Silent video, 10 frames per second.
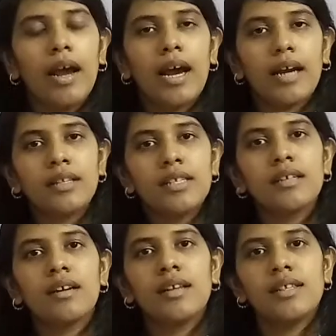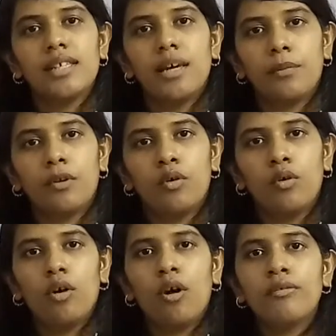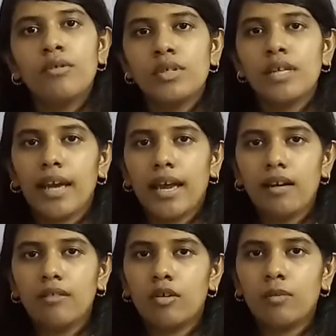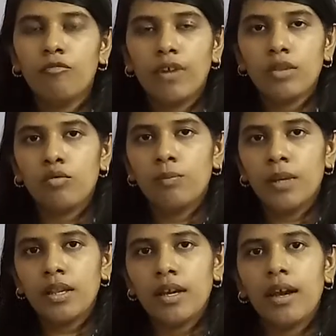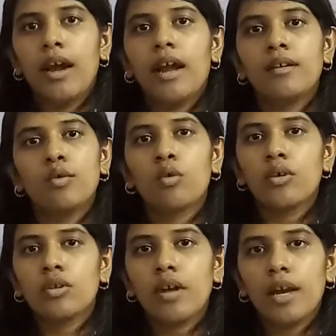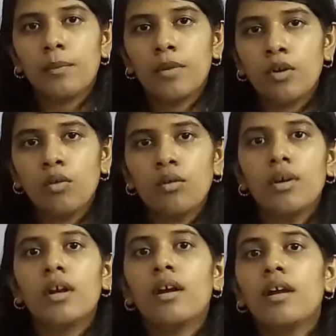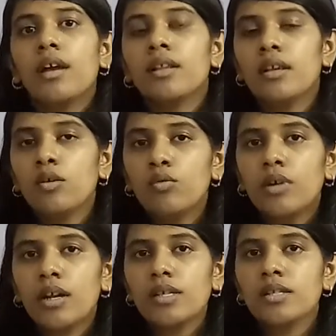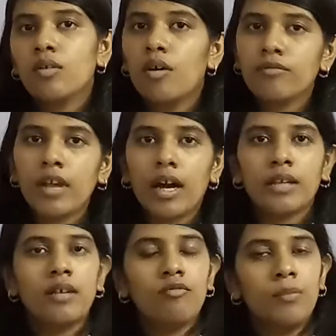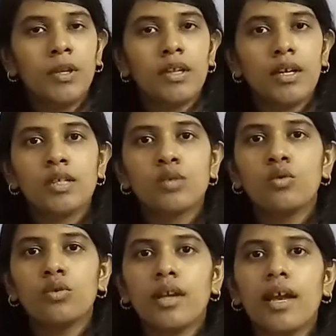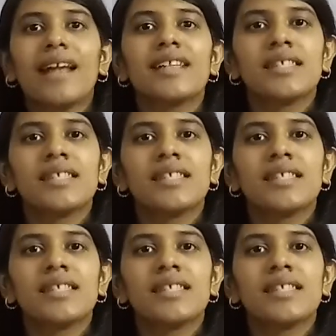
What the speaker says: And this concept of using egg from one woman and growing the embryo in the uterus of the other woman is known as